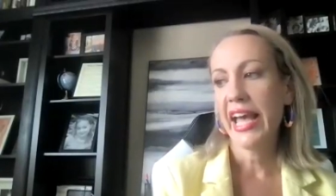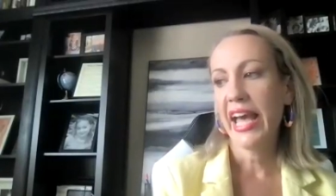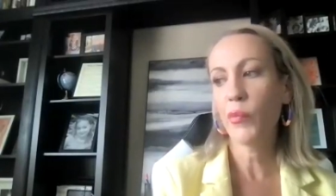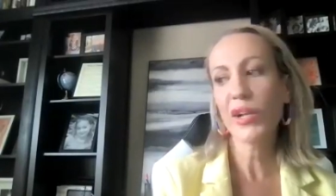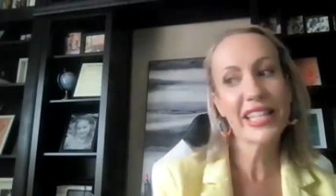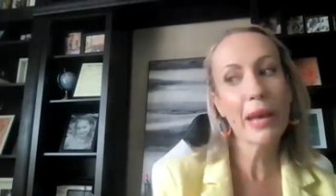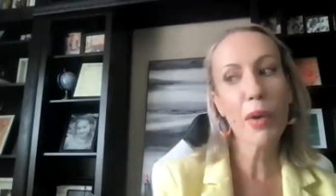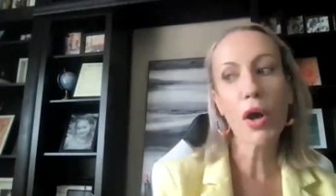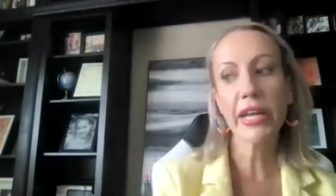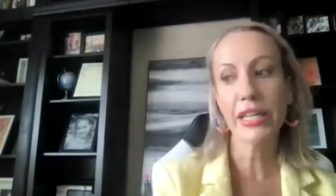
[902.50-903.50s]
And once that
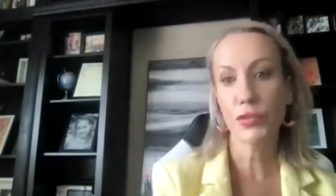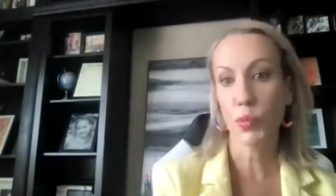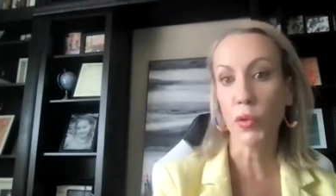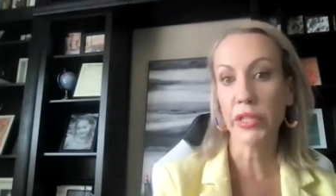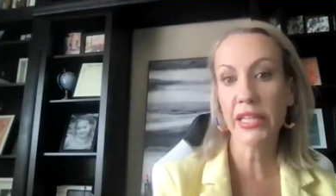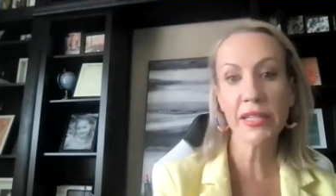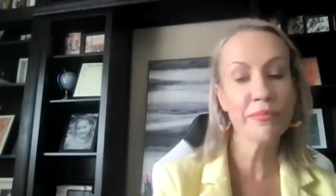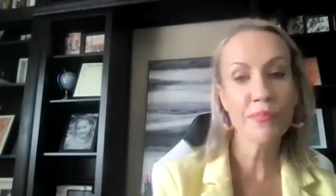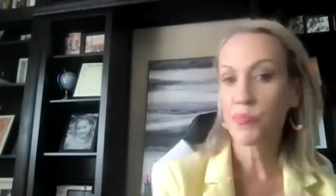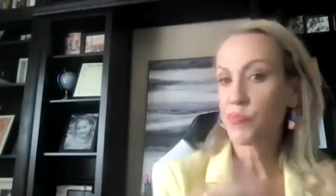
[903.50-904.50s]
ball gets
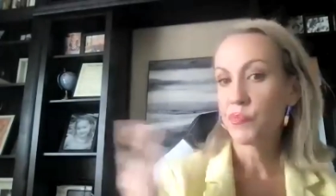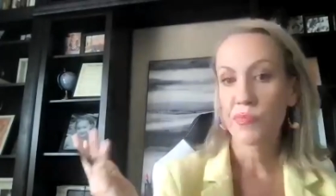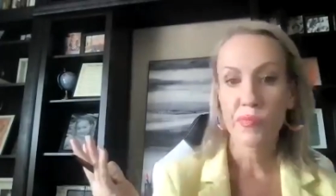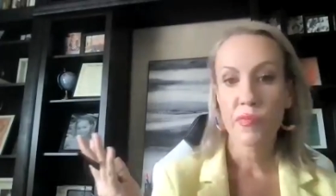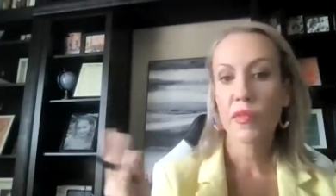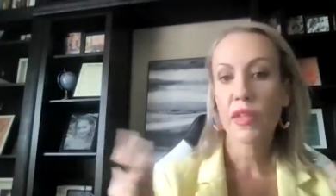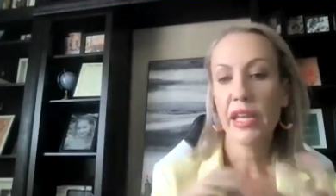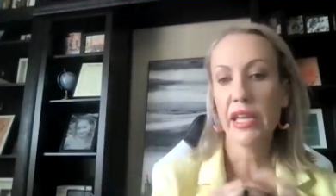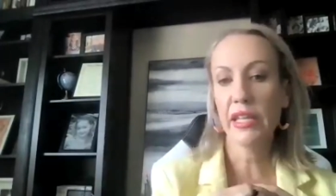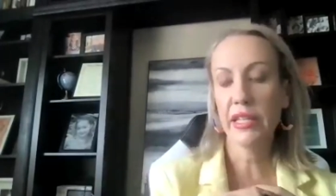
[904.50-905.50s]
rolling,
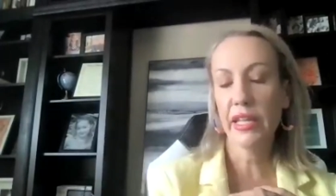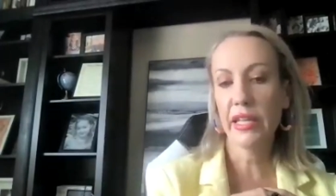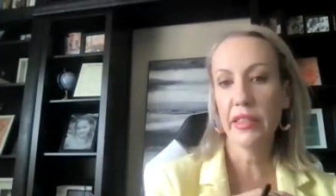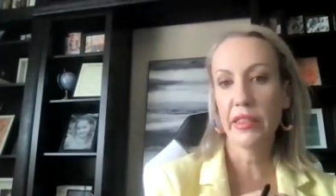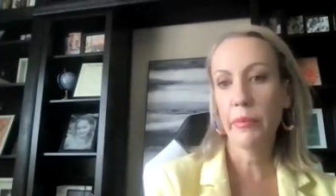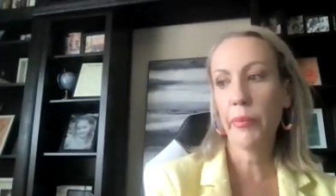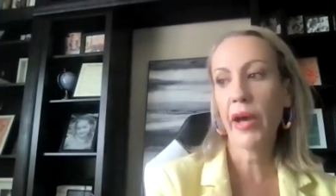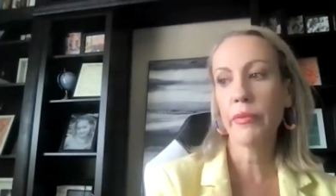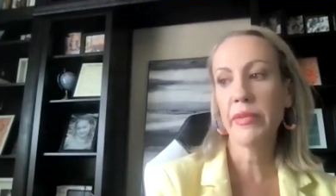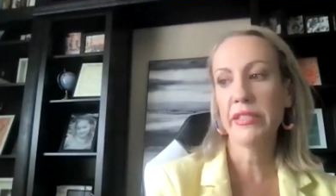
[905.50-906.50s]
the
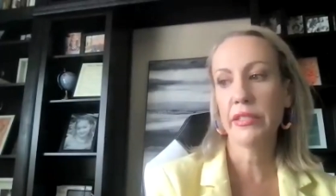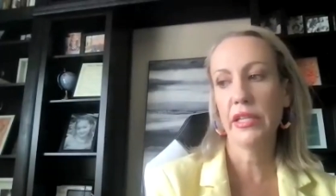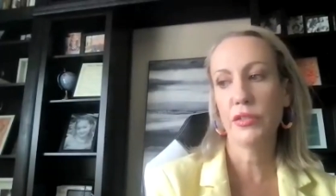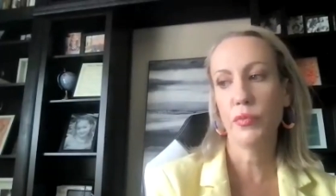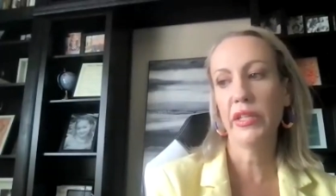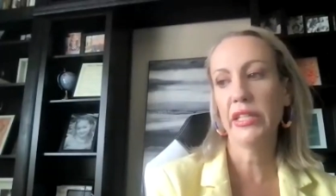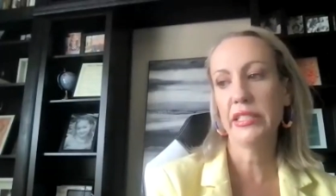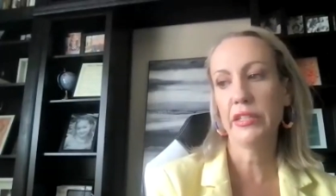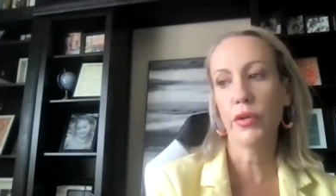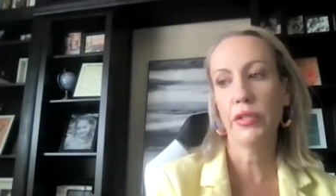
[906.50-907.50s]
problem is it's really
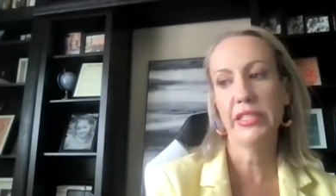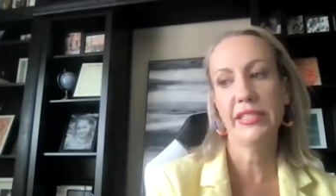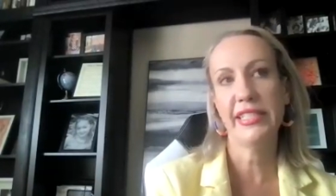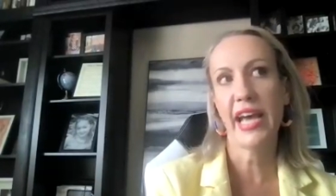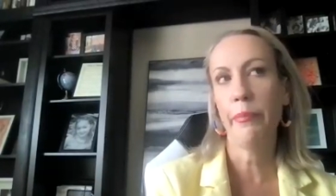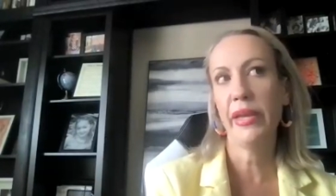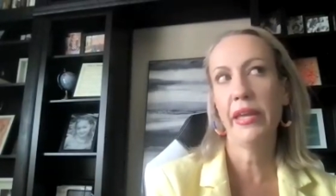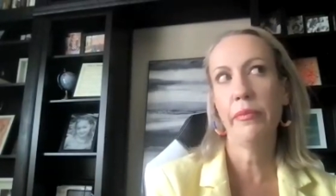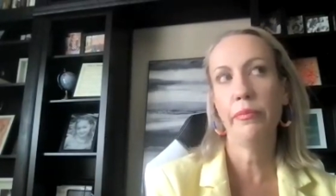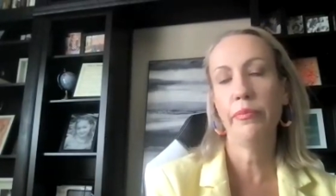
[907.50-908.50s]
difficult to stop
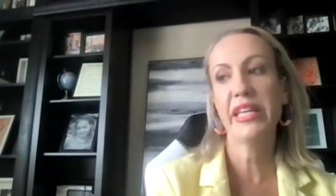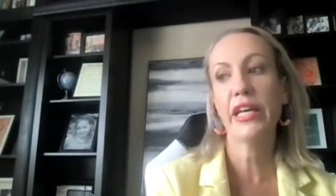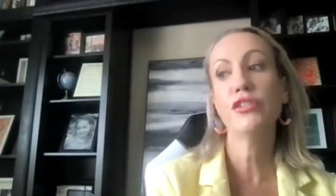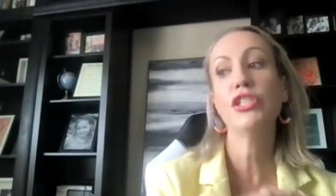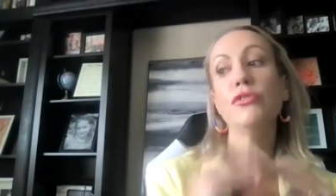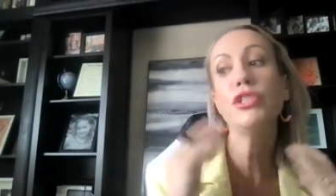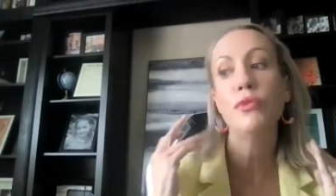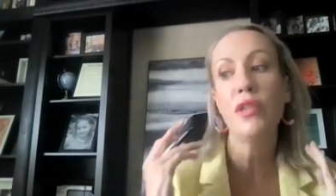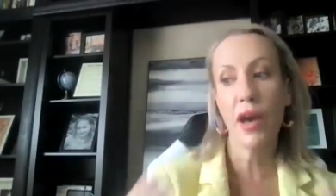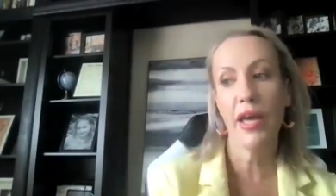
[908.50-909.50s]
it because you do
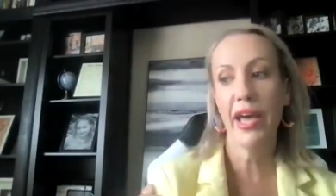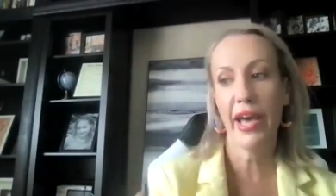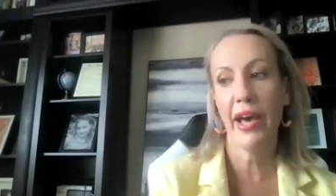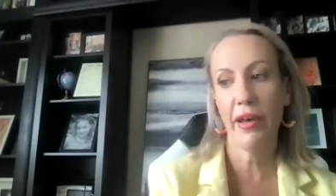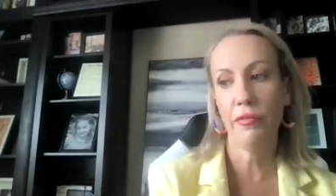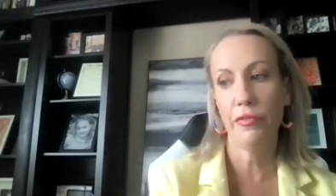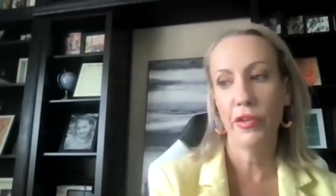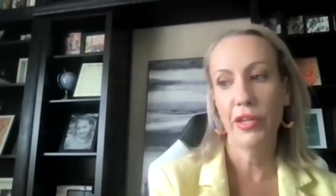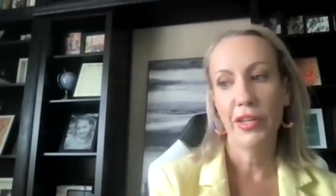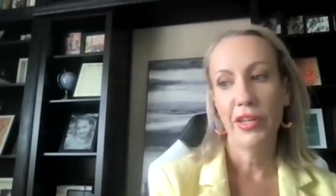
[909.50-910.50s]
not have
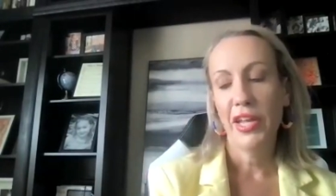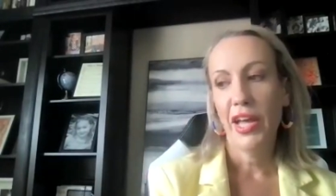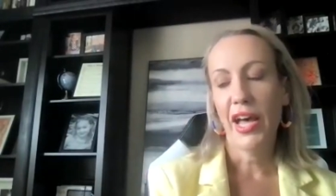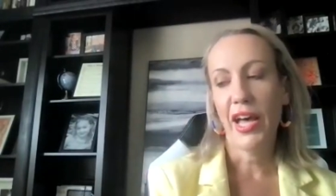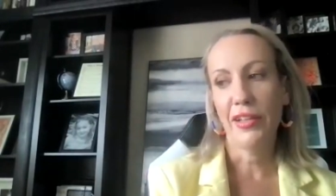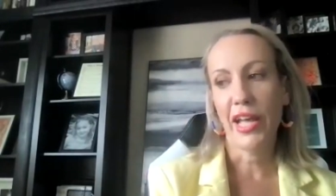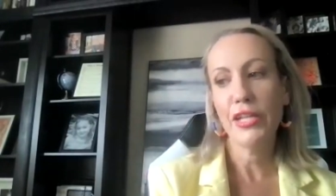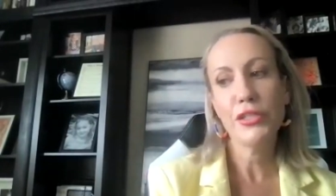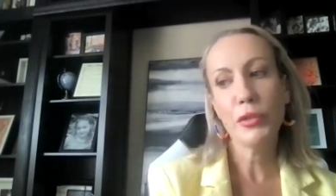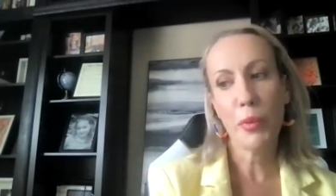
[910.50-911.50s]
a lot
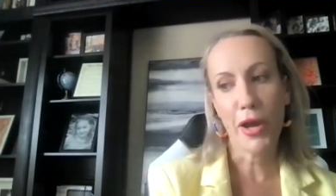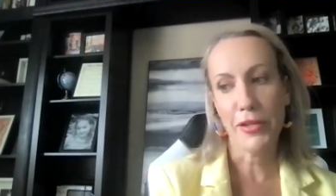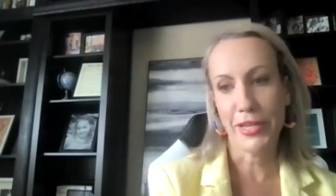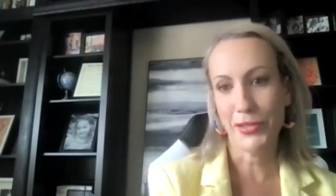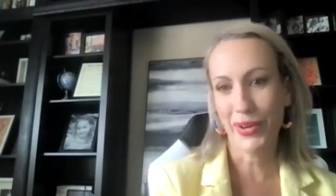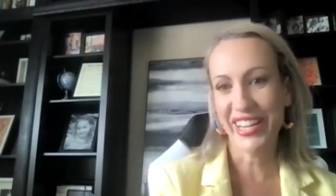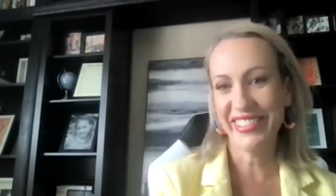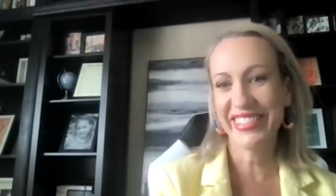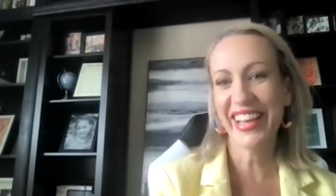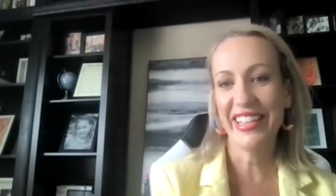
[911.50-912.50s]
of due process
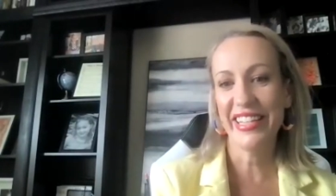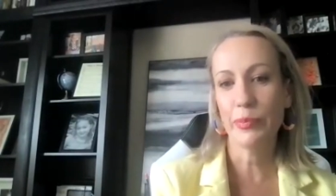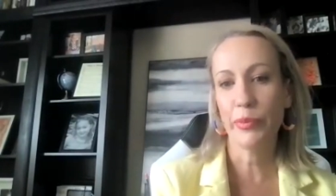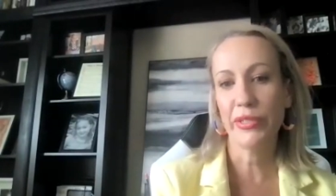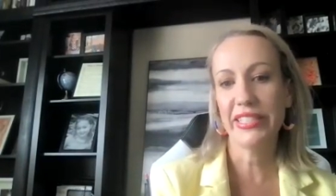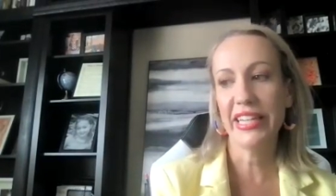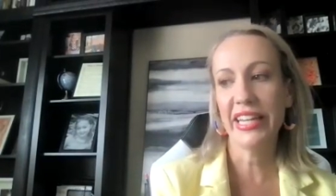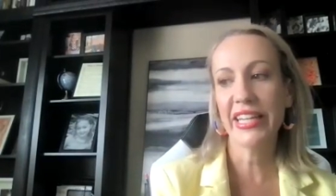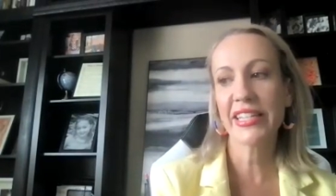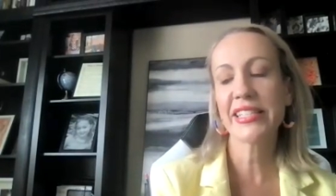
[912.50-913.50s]
rights in these
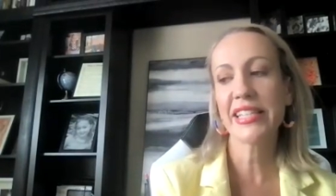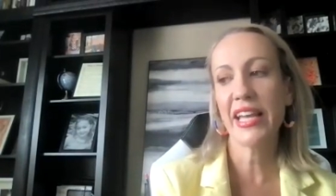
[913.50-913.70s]
proceedings.